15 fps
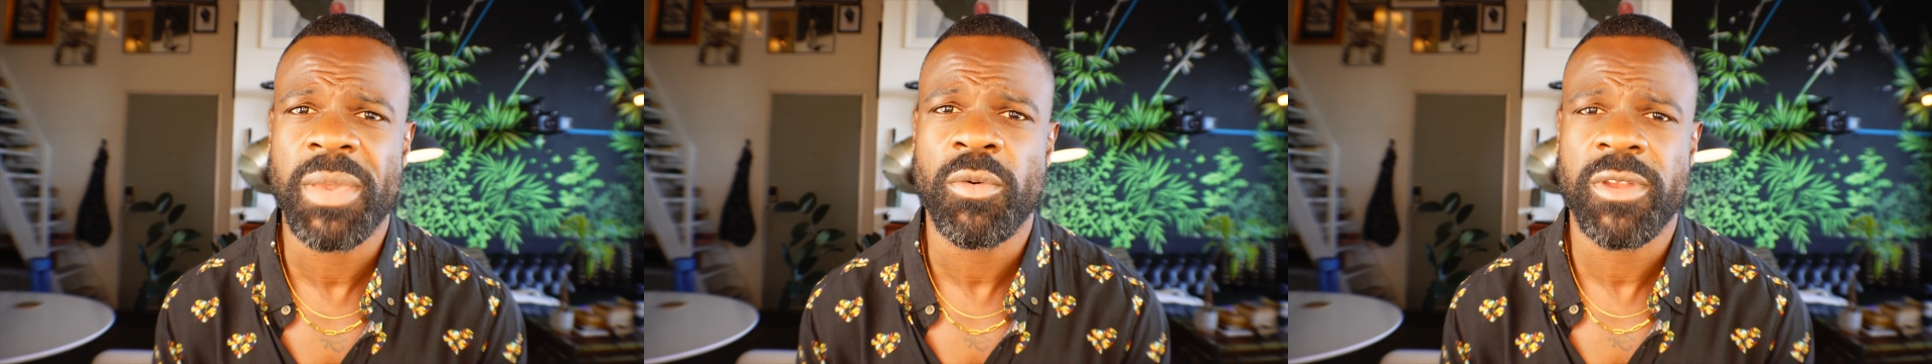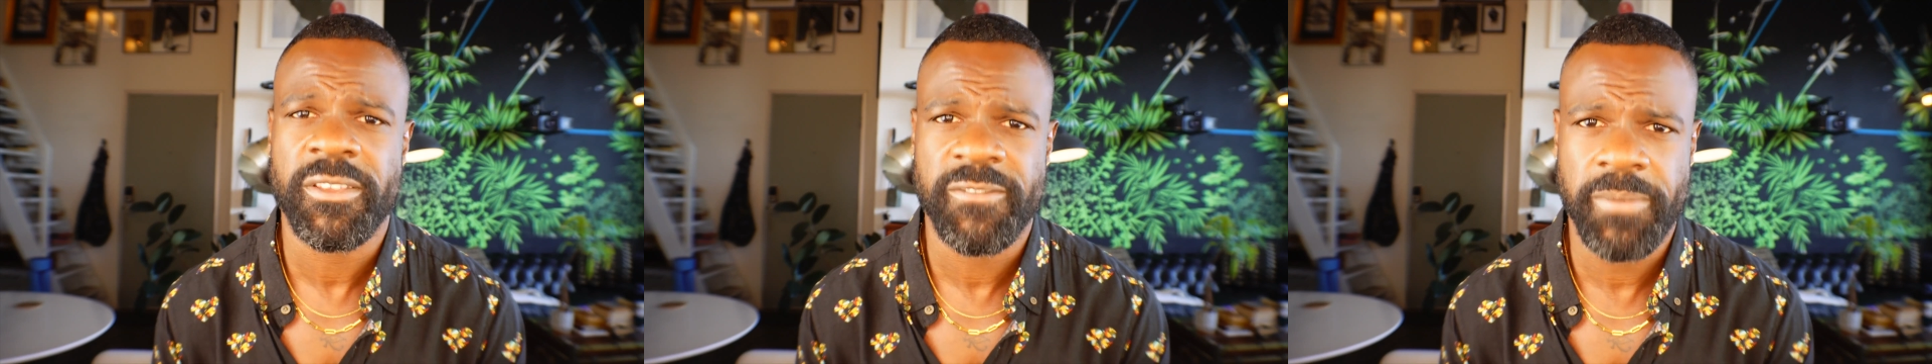
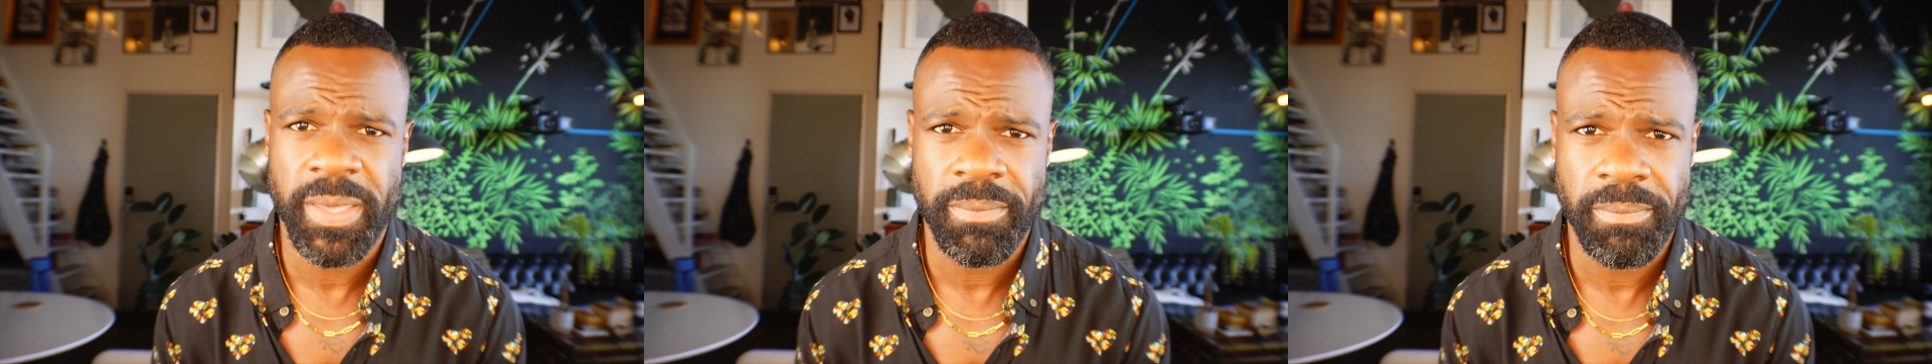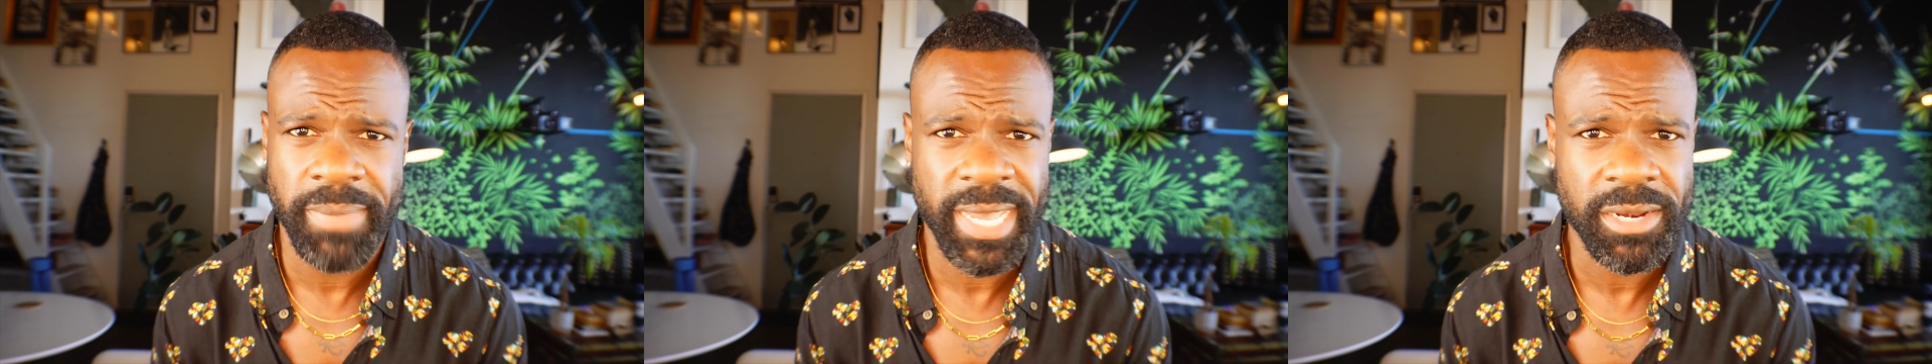it would have
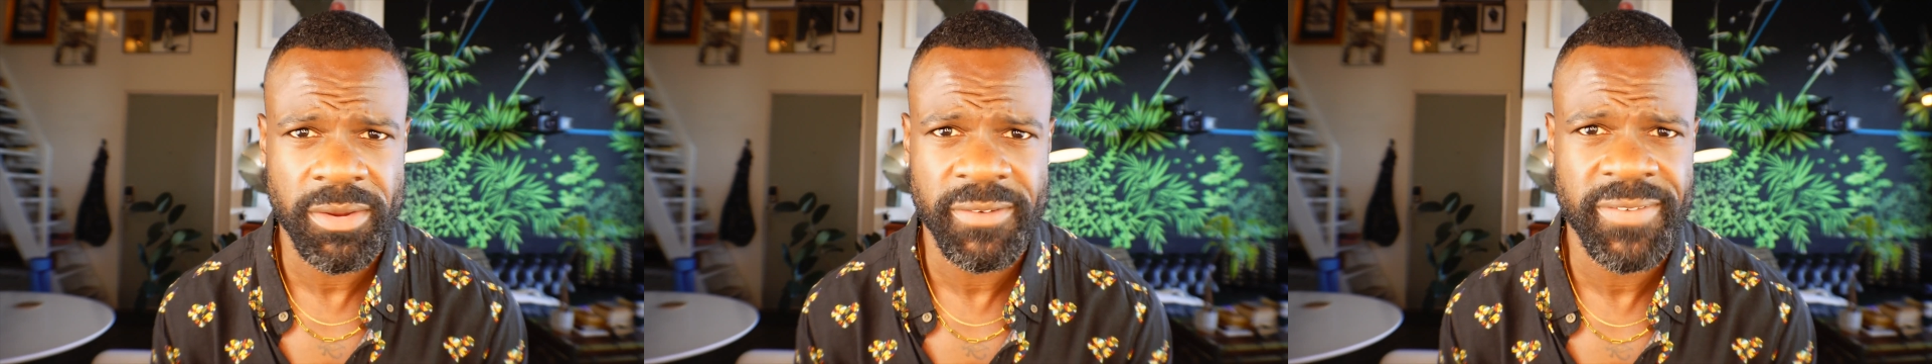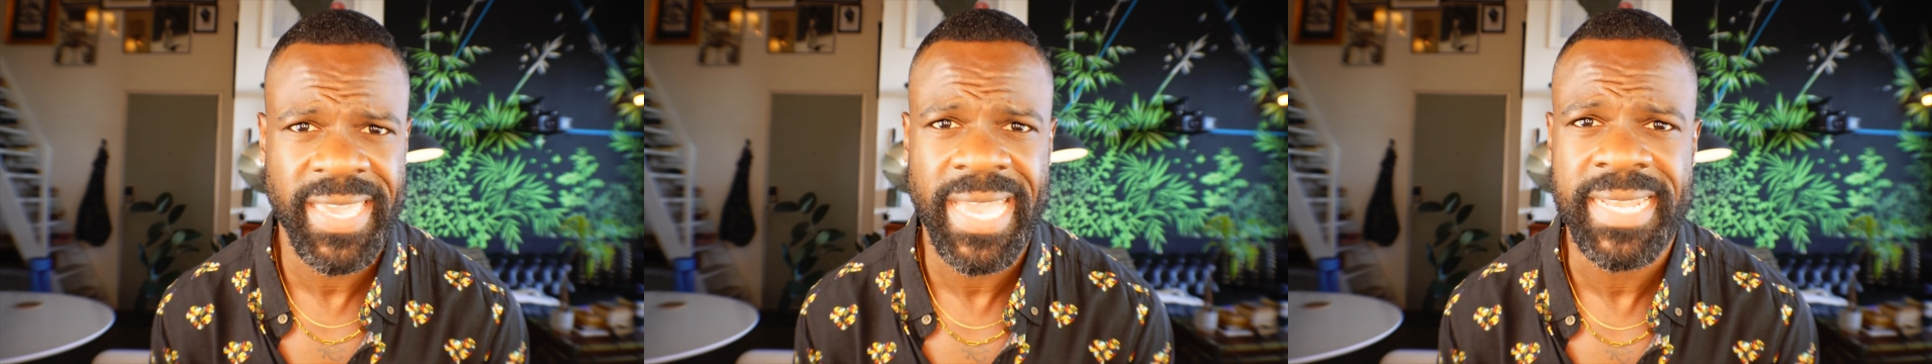been better
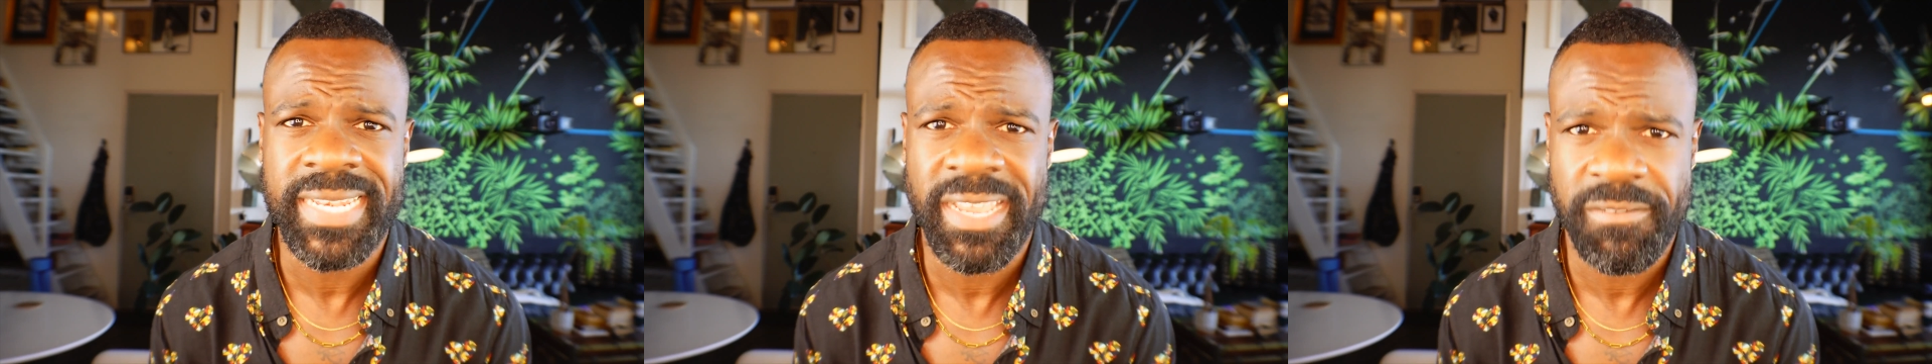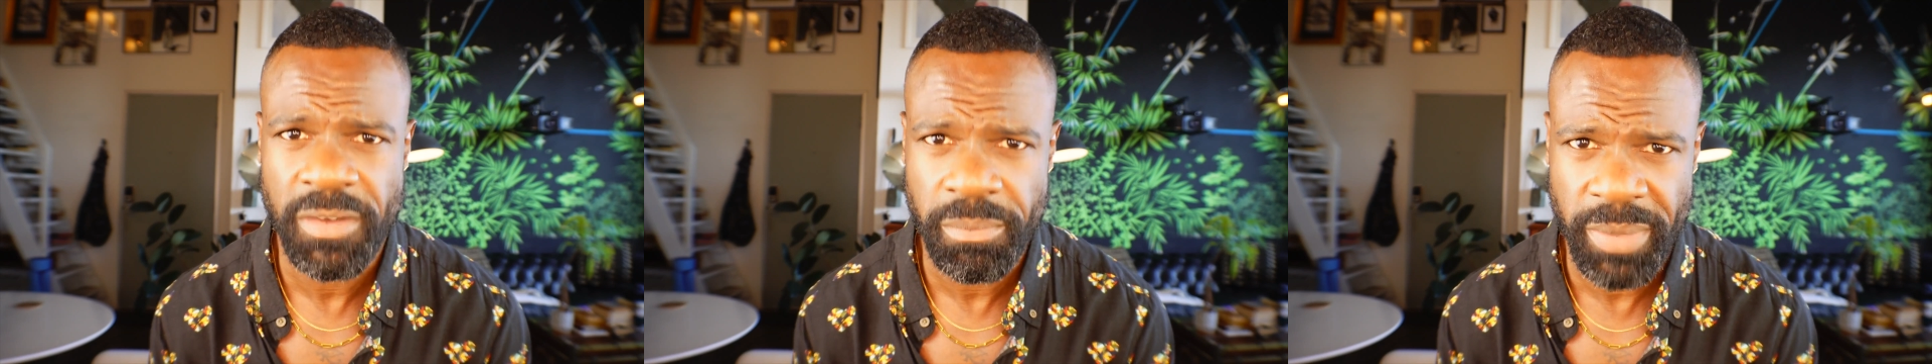if he had
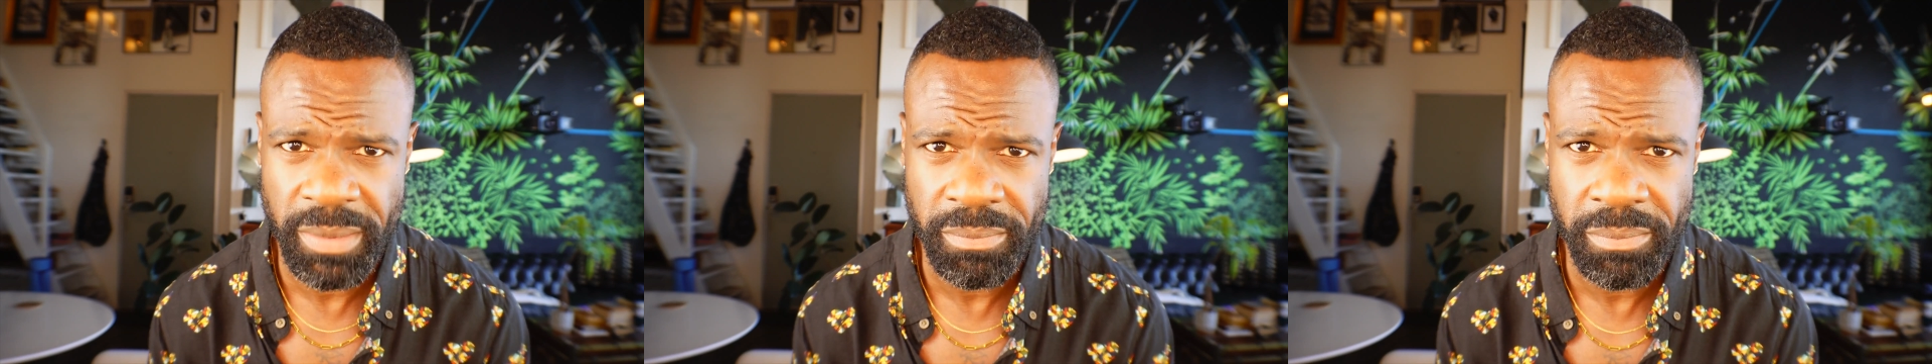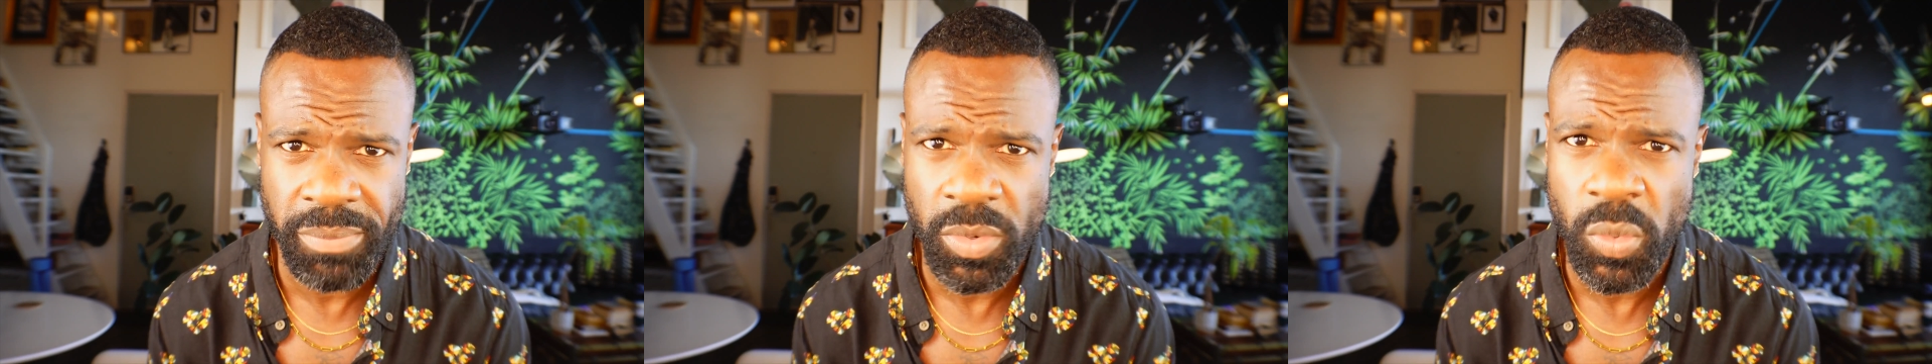never
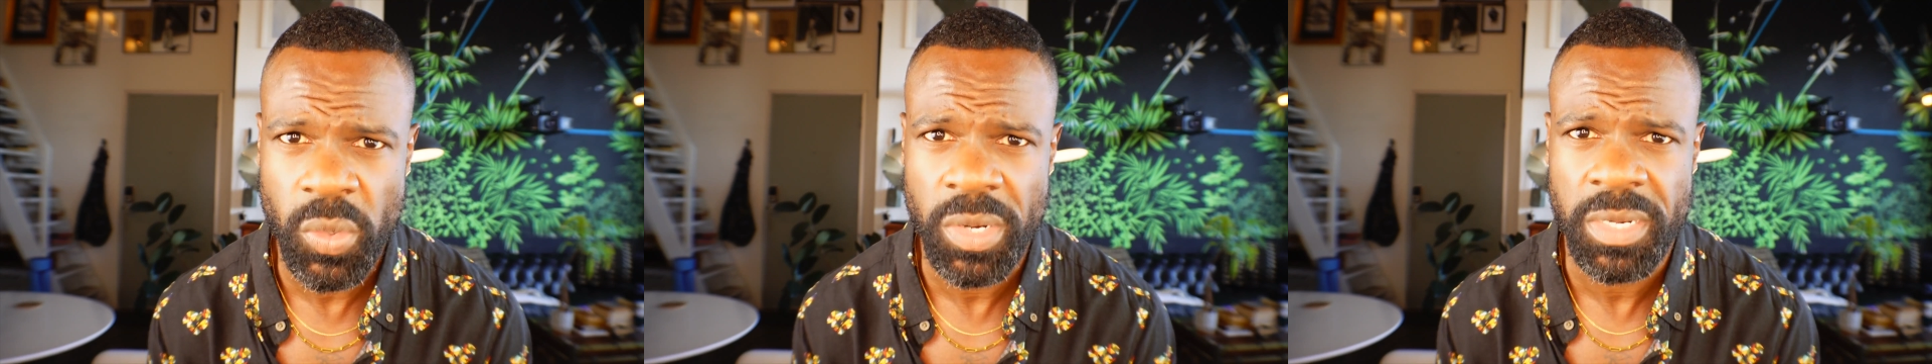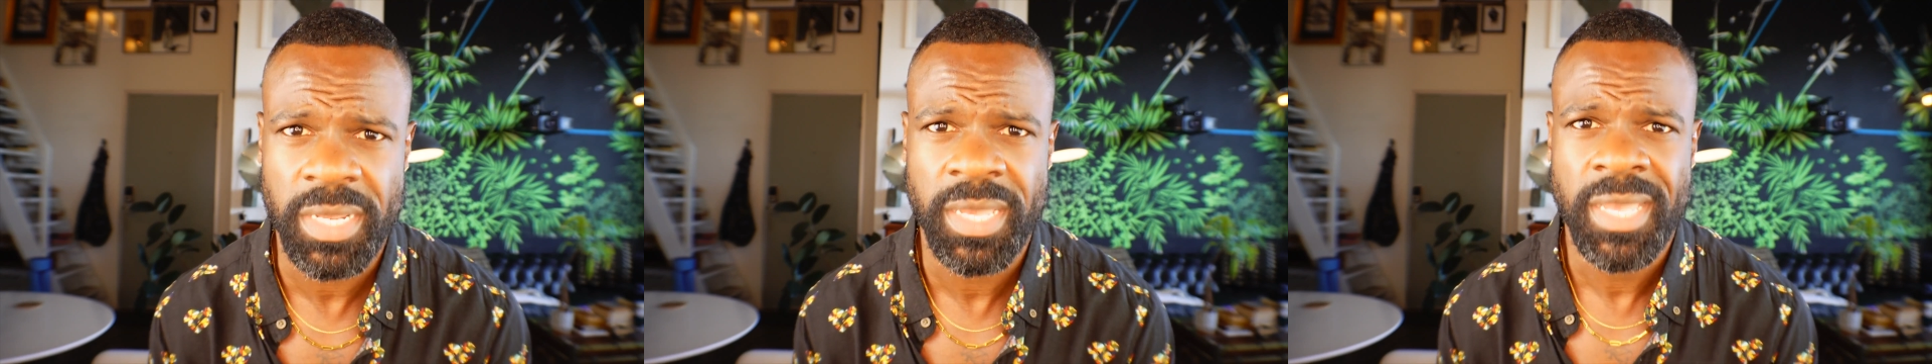been
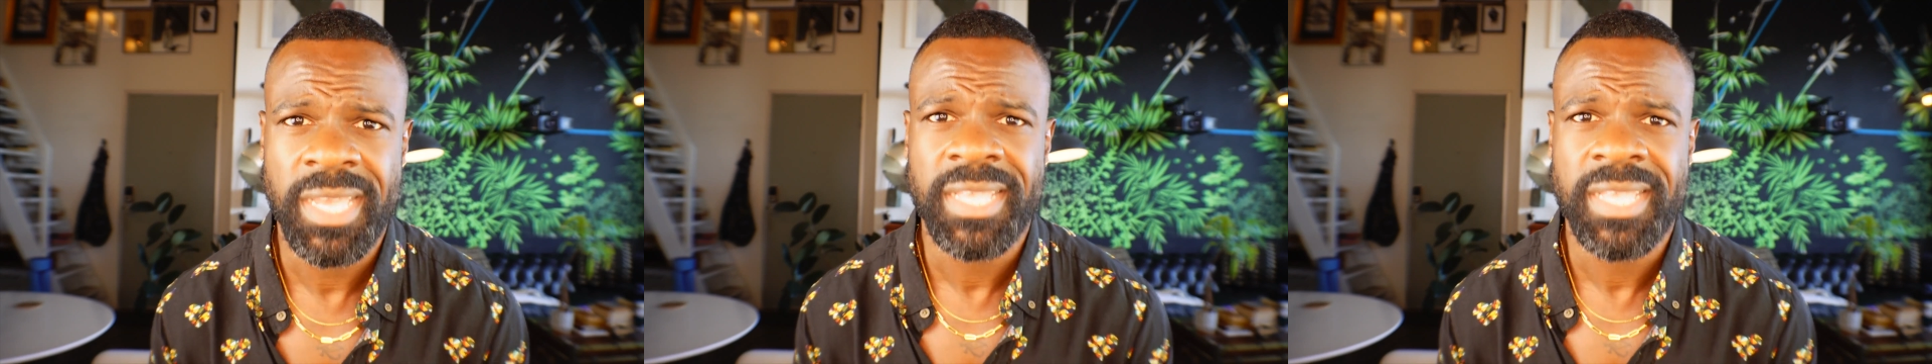born.